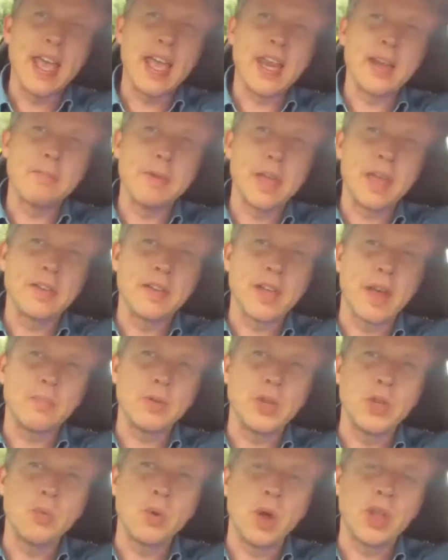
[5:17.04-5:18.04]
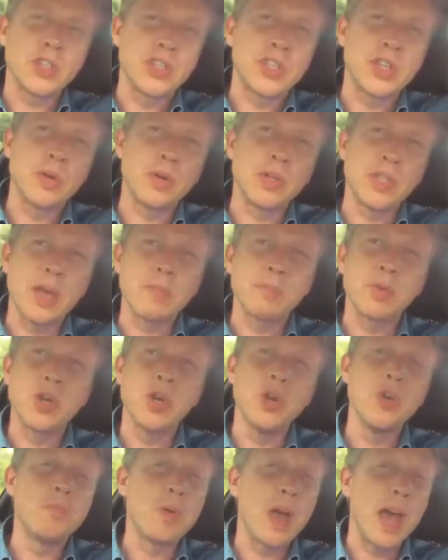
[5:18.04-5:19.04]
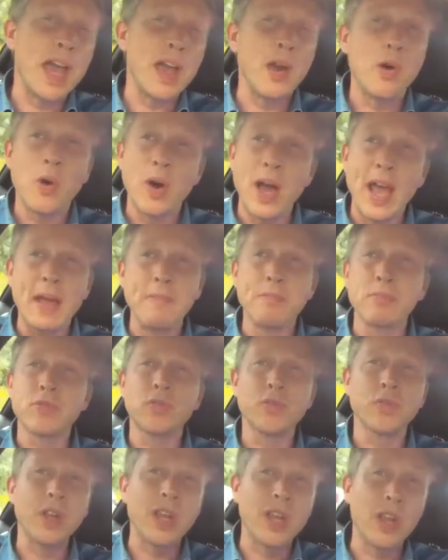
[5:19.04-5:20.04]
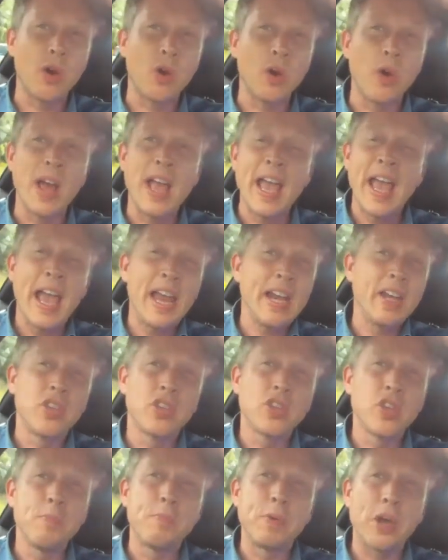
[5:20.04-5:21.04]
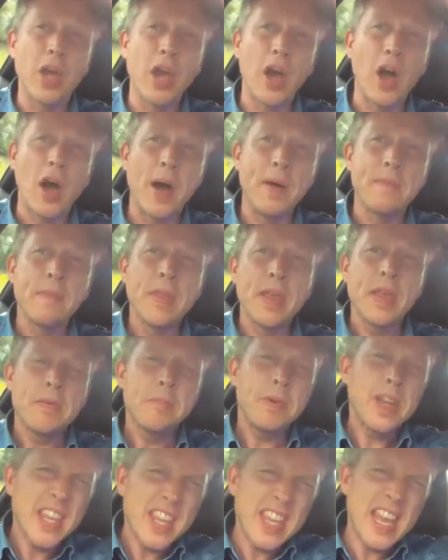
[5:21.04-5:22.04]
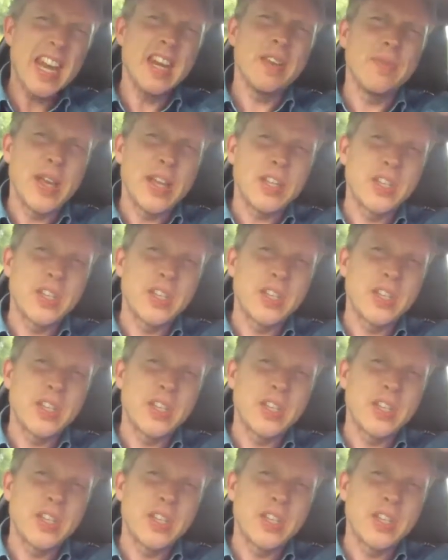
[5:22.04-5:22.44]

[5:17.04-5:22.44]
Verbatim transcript: in a BMW 1 Series M Coupe or M3 or any supercar, but at the end of